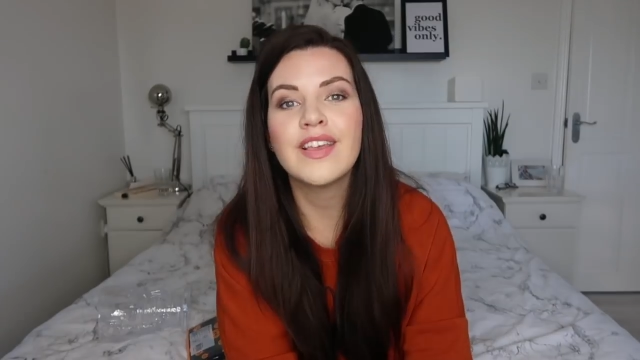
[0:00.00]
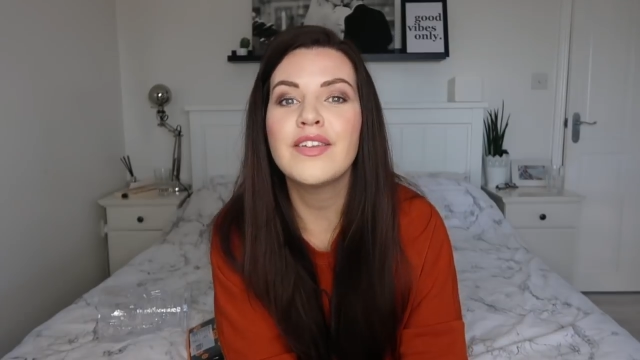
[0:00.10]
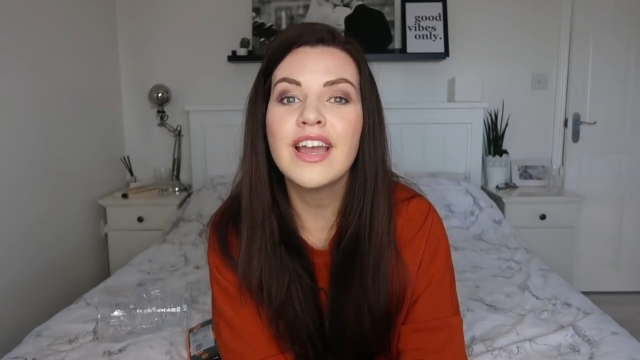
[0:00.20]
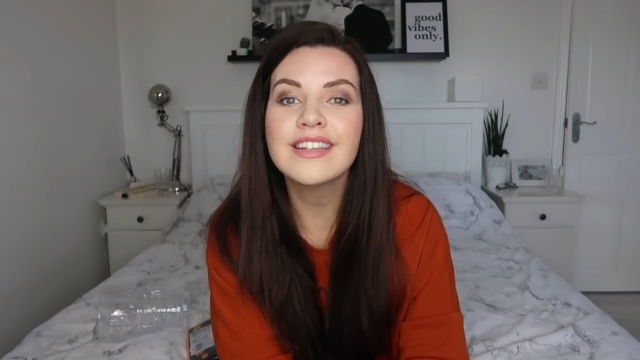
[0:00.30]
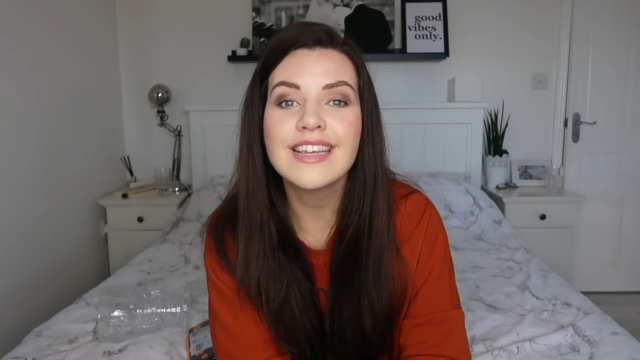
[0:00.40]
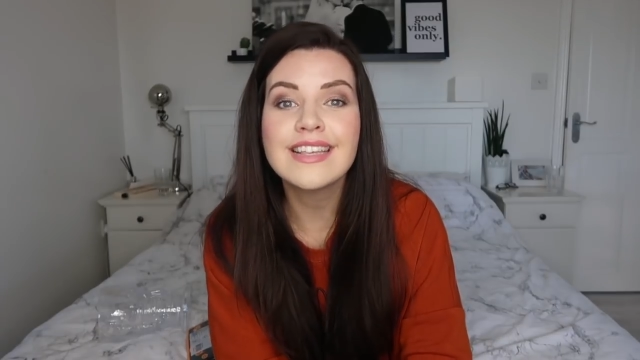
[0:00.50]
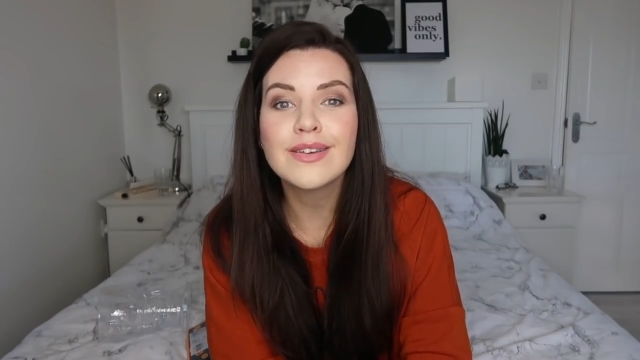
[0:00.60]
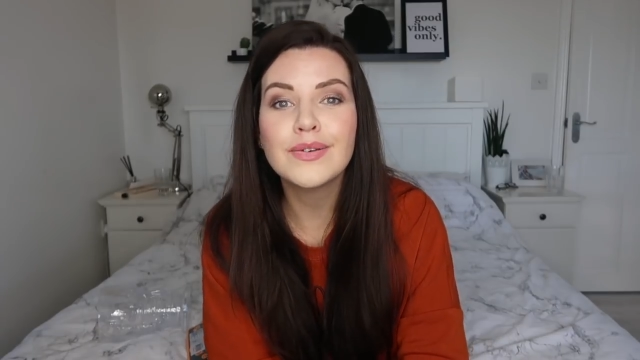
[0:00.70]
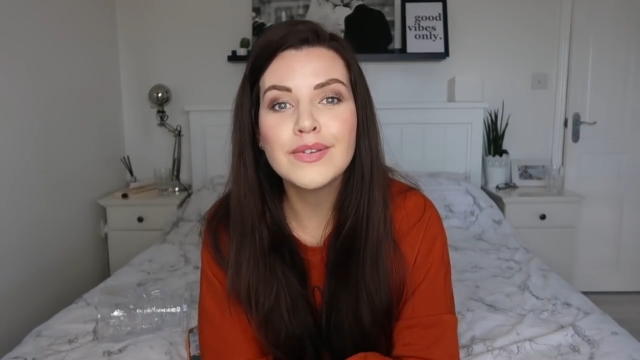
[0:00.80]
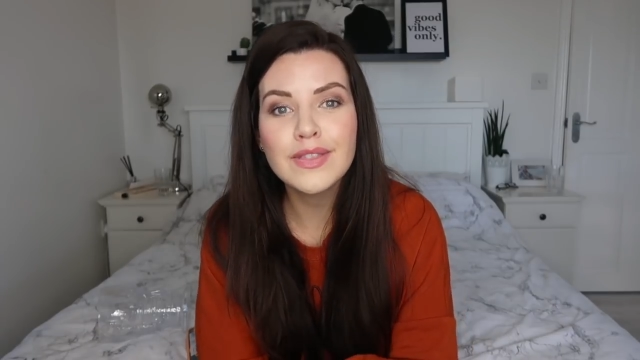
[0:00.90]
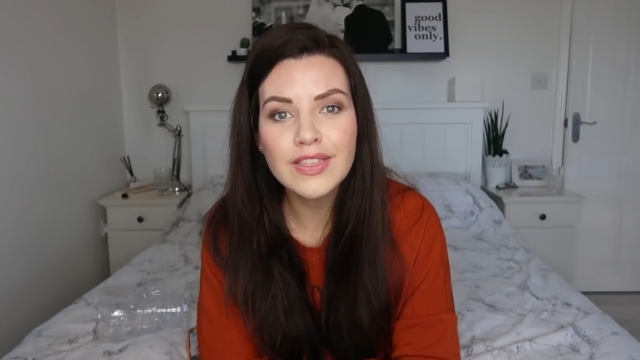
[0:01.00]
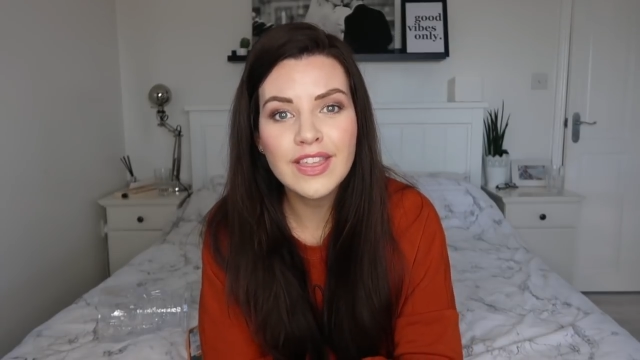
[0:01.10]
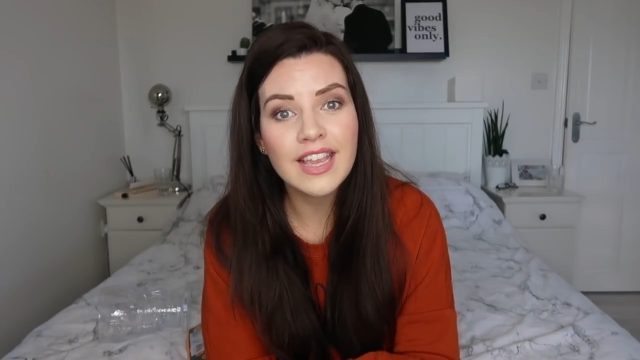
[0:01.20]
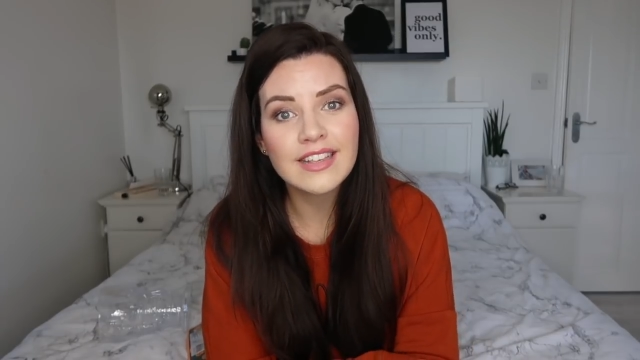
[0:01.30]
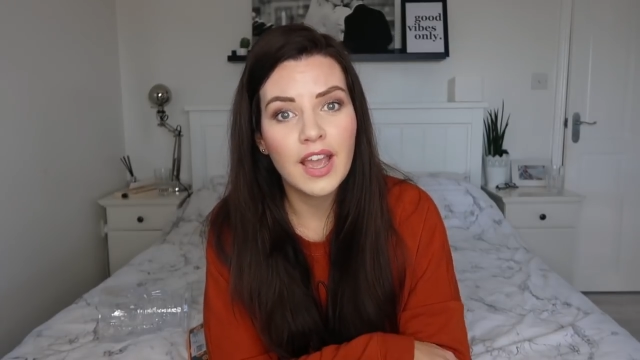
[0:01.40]
So that is all the
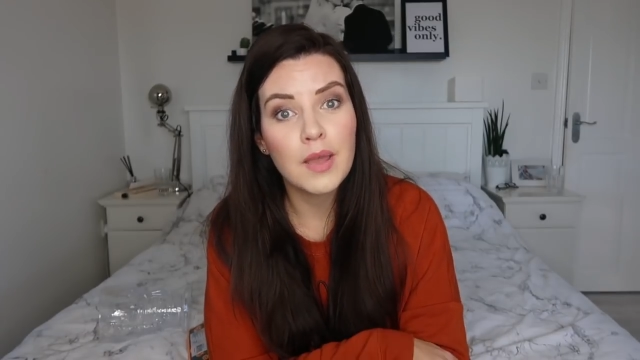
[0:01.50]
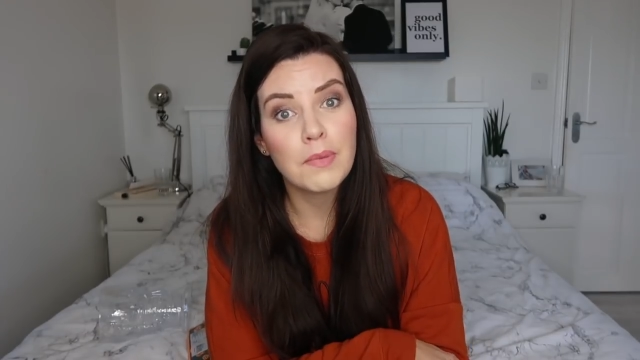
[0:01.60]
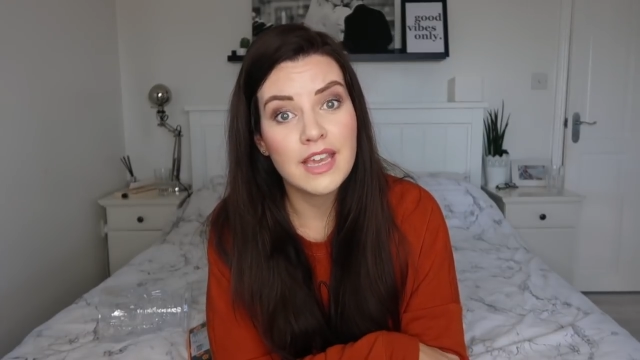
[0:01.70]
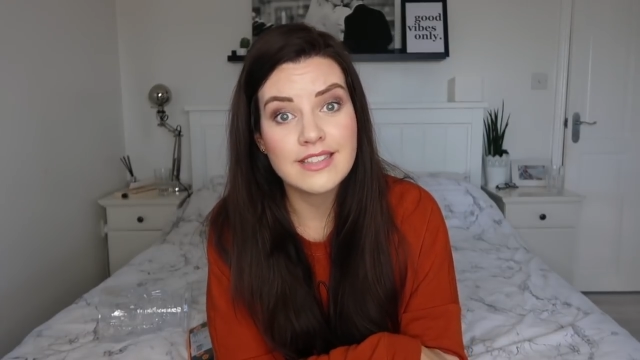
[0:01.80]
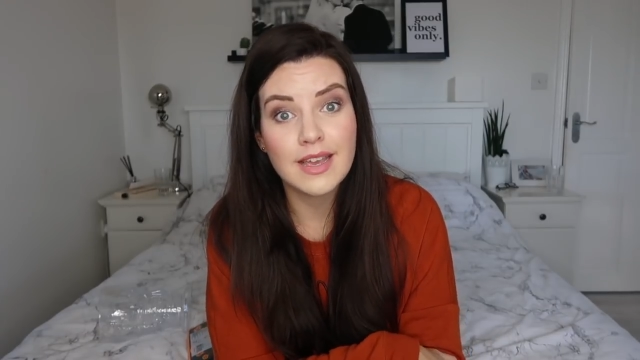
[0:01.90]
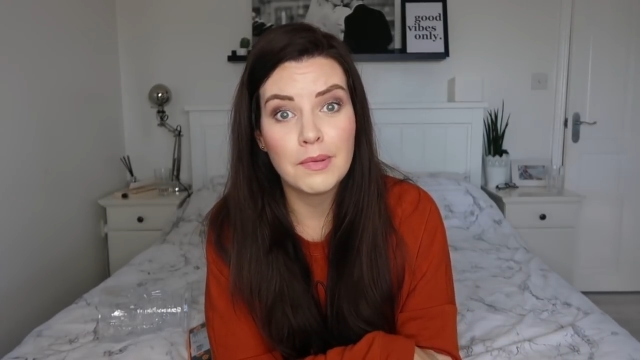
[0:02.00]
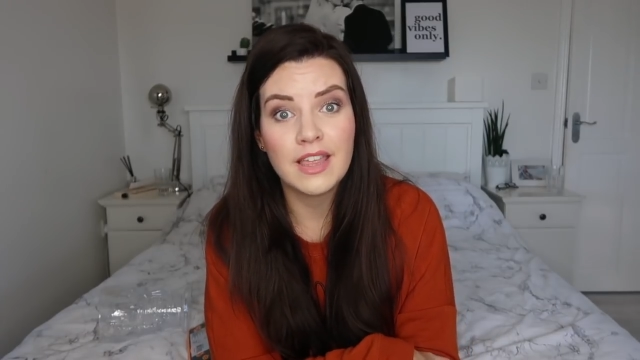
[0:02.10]
things I picked up